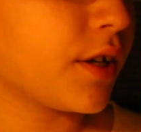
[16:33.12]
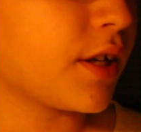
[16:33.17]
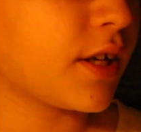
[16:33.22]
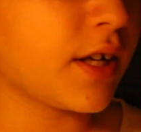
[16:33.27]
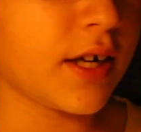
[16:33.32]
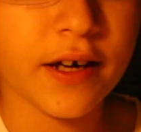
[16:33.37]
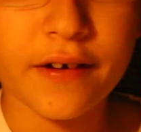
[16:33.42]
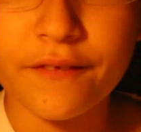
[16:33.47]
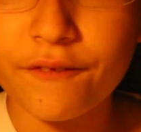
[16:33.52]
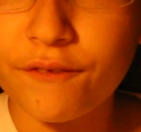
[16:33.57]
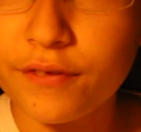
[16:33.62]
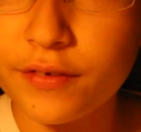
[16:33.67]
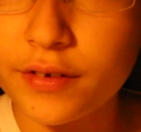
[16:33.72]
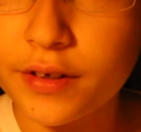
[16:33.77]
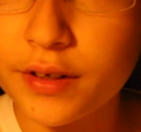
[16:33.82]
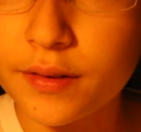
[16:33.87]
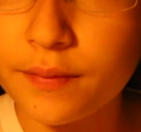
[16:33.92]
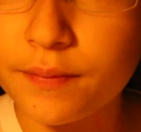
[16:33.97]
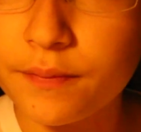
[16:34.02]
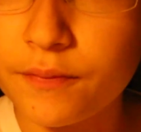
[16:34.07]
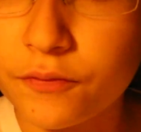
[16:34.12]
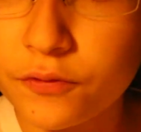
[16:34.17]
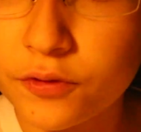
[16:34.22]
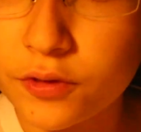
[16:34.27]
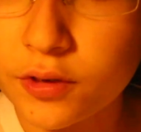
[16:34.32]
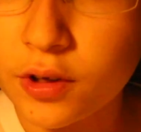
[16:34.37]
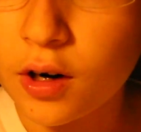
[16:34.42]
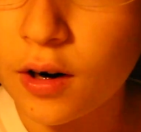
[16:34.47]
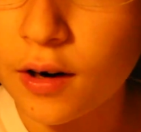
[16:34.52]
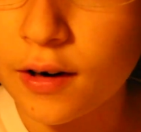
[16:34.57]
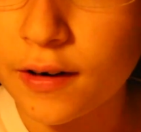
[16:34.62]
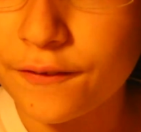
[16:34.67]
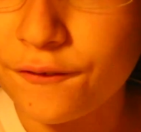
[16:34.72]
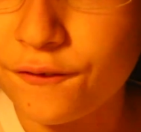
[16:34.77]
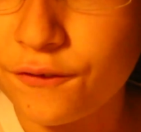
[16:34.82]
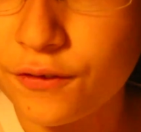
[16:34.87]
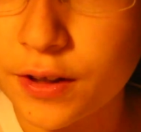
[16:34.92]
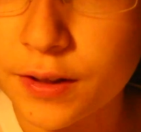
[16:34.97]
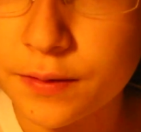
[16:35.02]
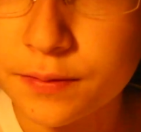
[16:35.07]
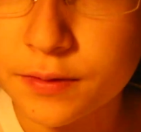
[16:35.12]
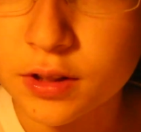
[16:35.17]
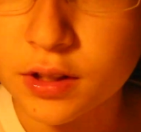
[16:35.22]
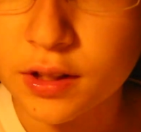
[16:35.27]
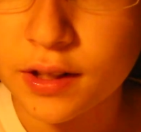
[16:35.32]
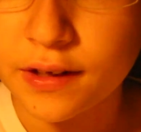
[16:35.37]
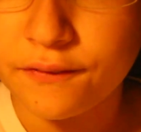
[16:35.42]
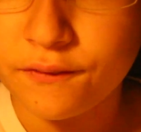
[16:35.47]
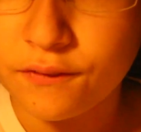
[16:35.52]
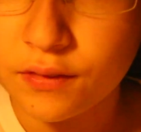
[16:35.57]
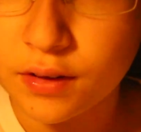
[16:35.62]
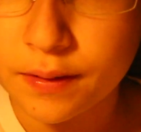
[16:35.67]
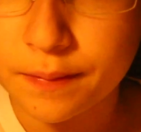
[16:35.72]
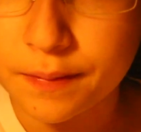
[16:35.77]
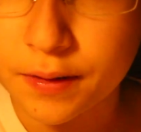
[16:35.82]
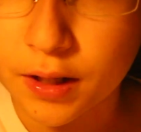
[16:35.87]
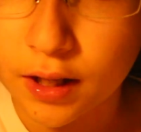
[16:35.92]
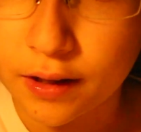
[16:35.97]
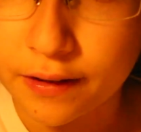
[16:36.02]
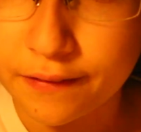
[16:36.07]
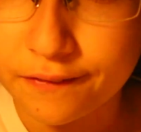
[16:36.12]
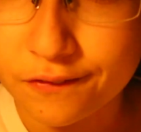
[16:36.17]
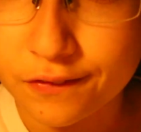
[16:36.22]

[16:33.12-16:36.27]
Kick flip, hard flip, tray flip, nollie